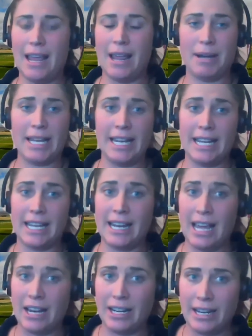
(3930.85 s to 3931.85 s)
and getting
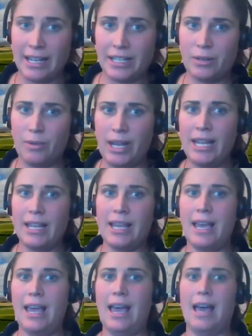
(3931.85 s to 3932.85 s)
it out next week.